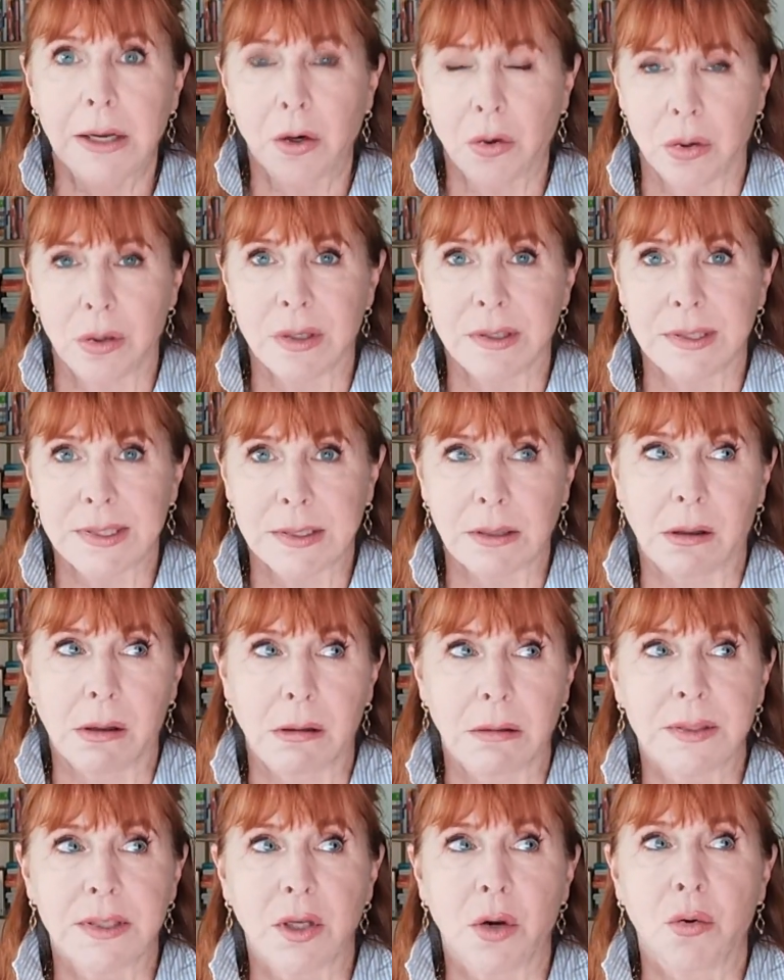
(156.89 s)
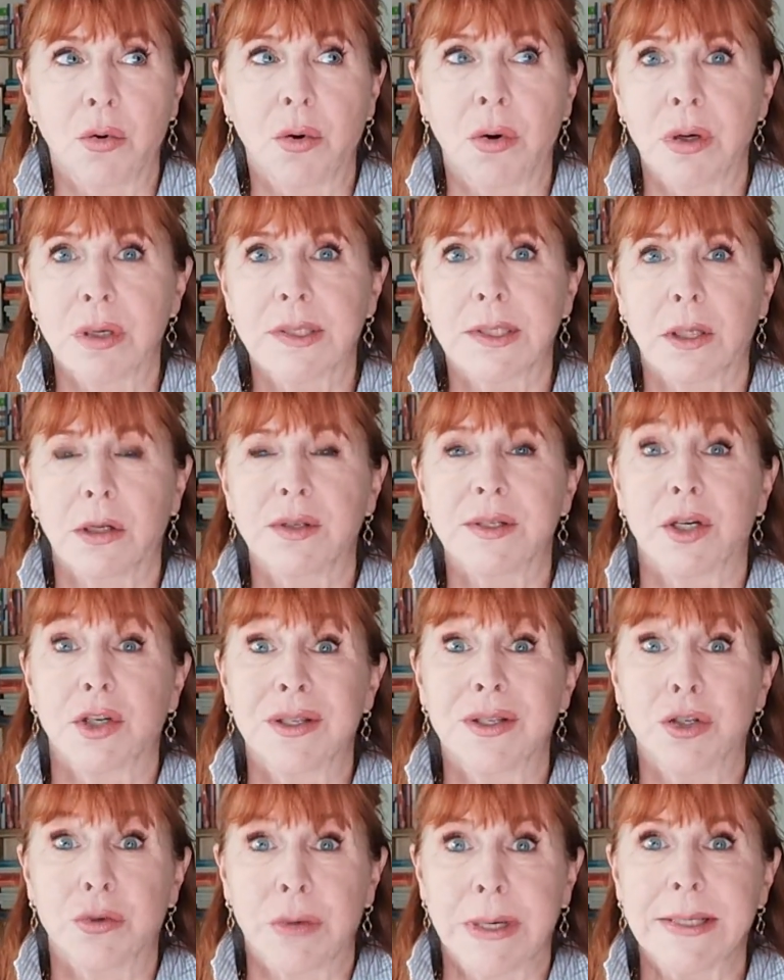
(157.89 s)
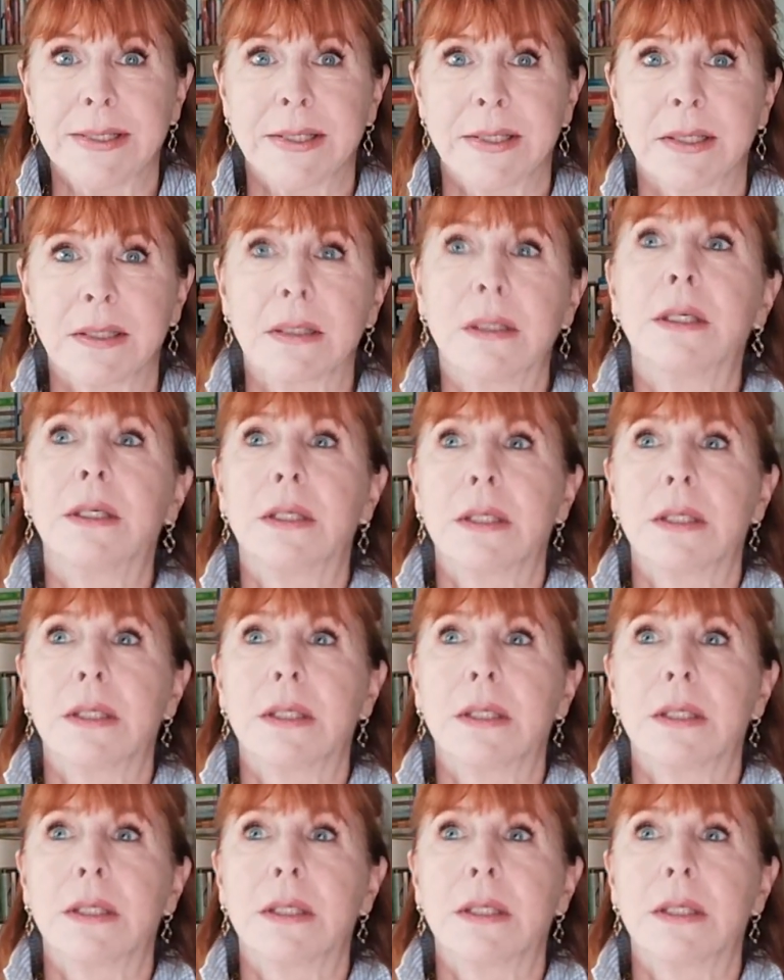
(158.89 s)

cortisol so cortisol is our stress